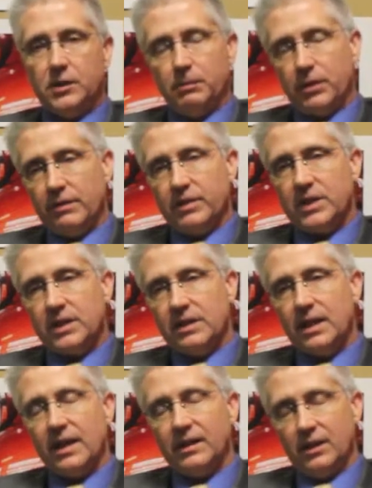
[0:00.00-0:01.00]
Previous to
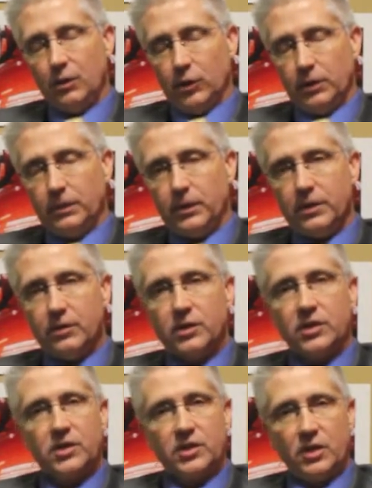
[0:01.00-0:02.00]
that, the older printers
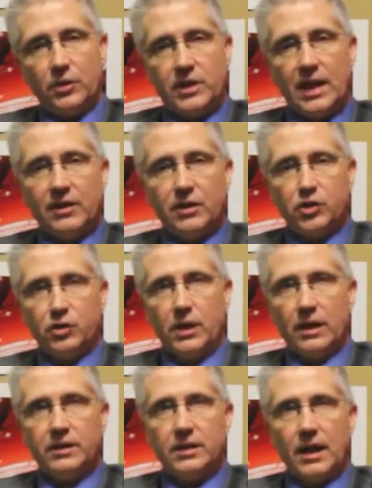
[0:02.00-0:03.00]
slowed down as you
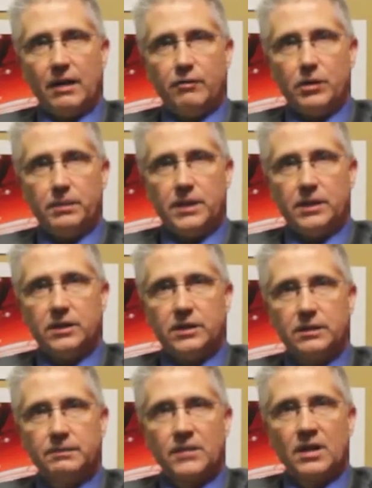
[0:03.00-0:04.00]
got into heavier pieces.